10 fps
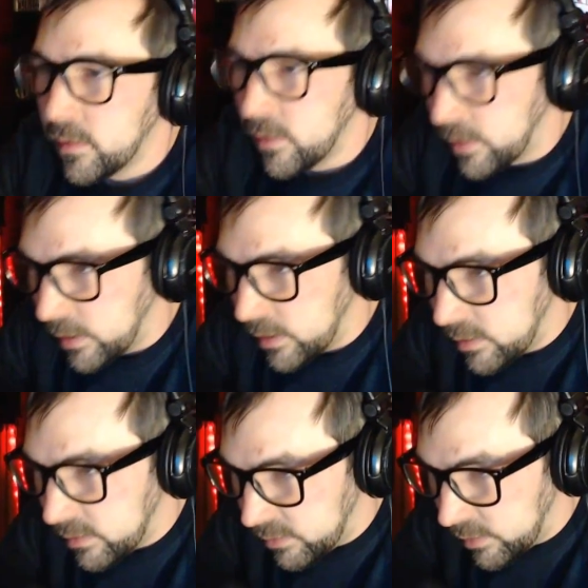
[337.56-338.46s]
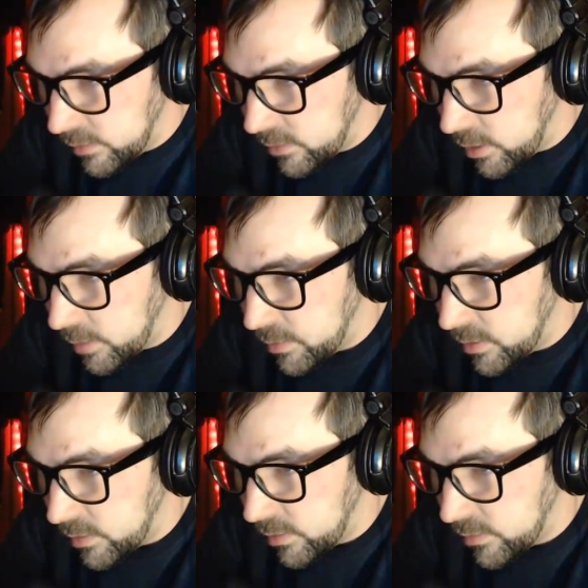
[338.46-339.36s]
Okay, it says,
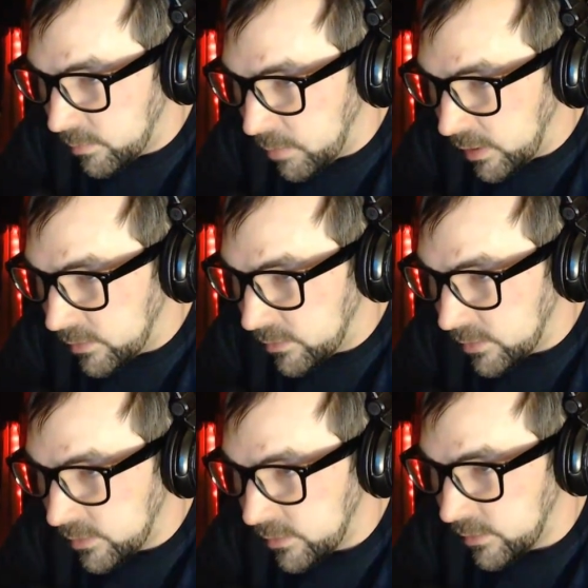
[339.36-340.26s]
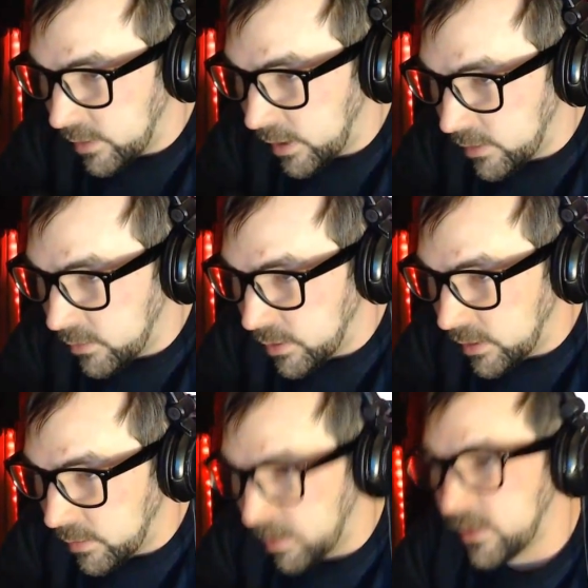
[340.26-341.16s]
Carpenter's Best Since
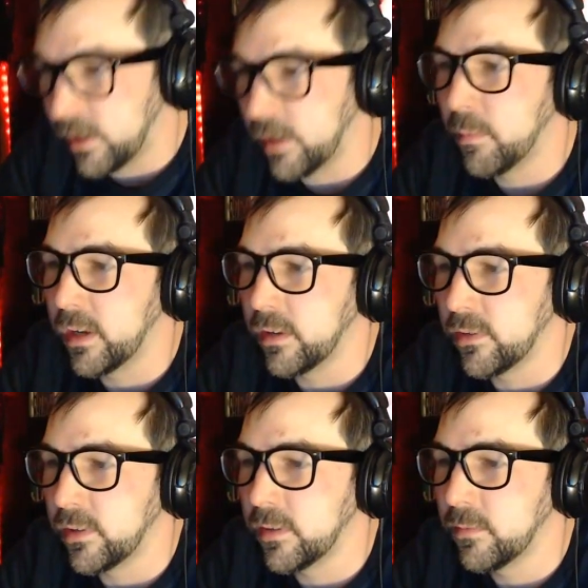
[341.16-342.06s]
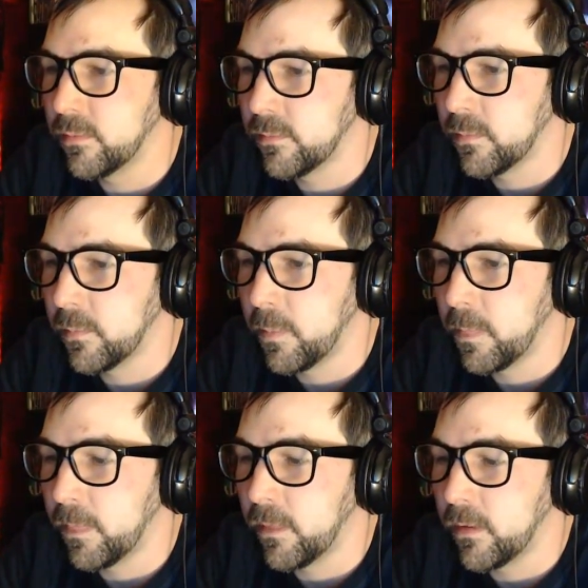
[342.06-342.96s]
Halloween by Time Magazine.
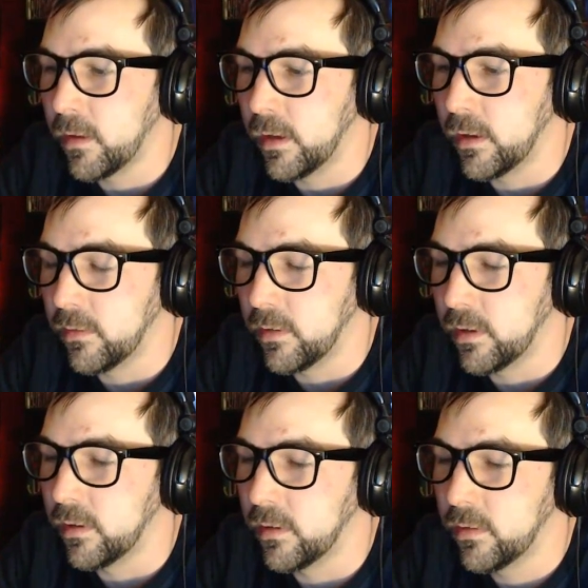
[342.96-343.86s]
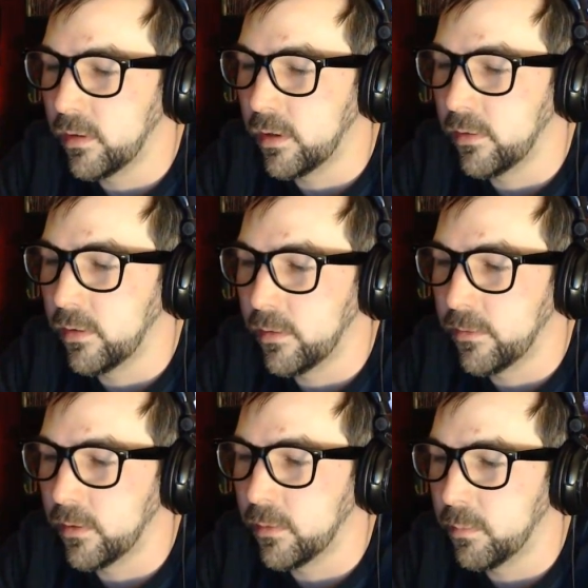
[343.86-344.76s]
And, yeah, I don't know
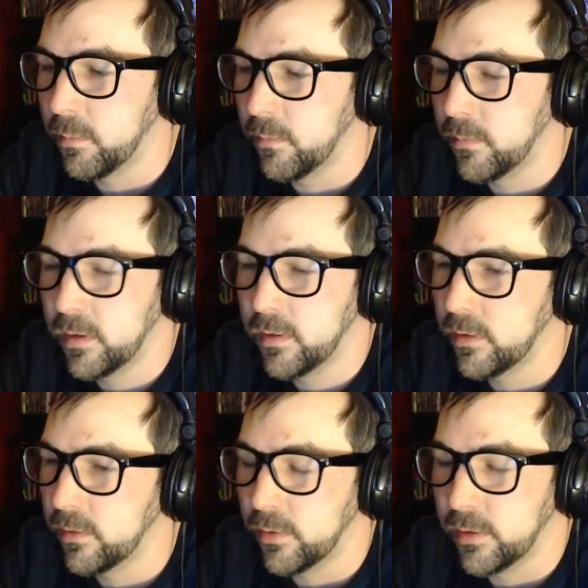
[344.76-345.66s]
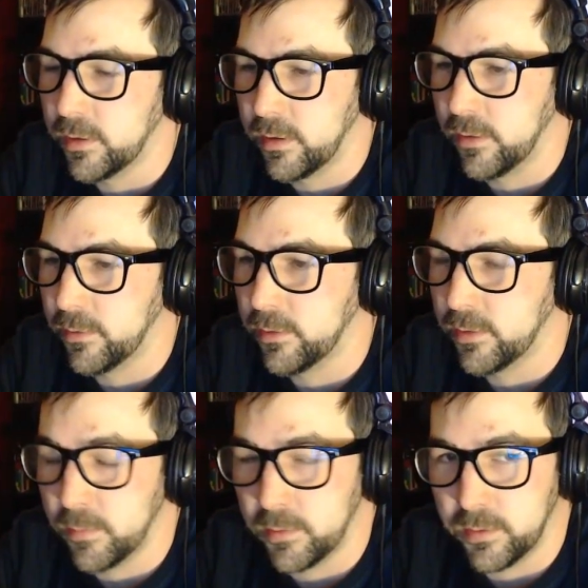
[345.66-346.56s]
if I would... It's really tough, because
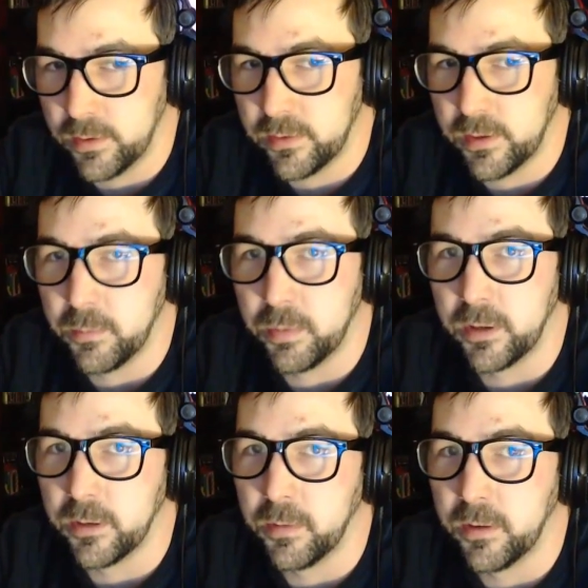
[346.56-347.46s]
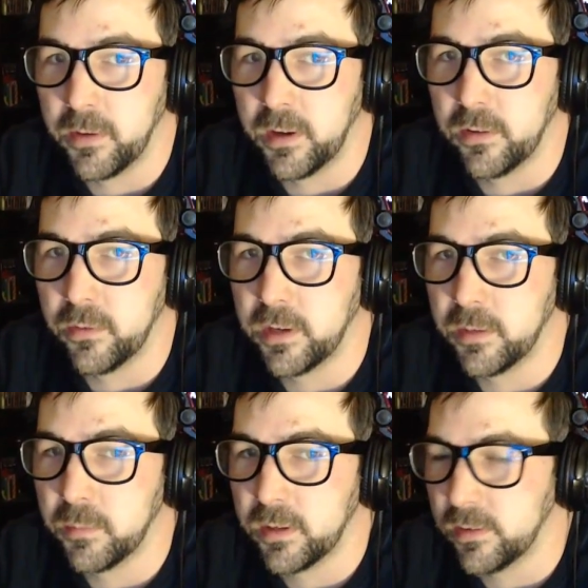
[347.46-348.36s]
I almost want to say I'd put it above
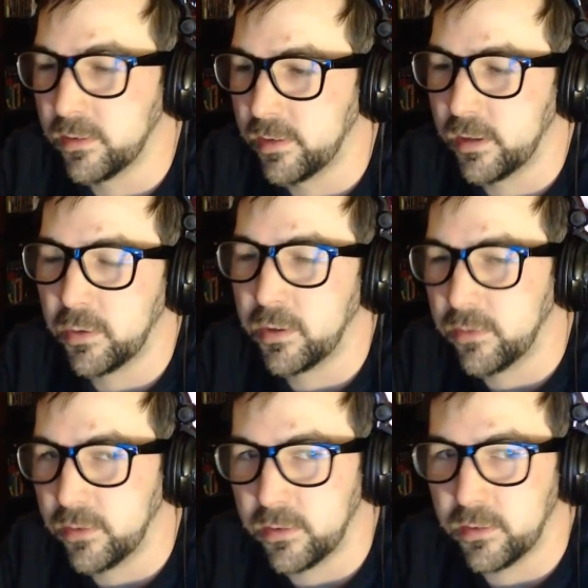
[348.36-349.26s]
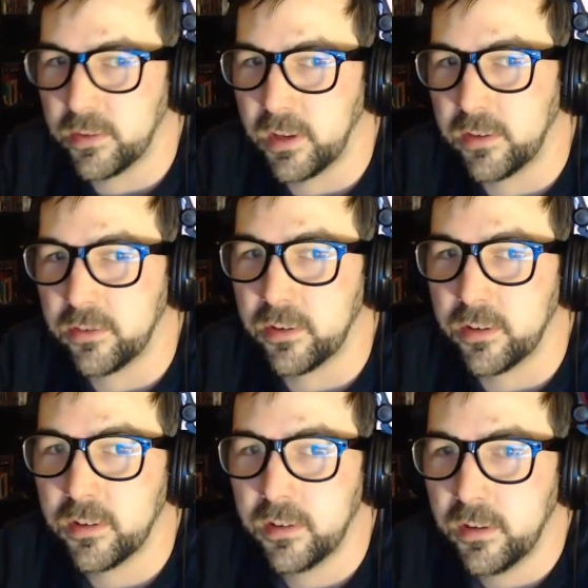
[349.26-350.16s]
Halloween, because Halloween's just a slasher.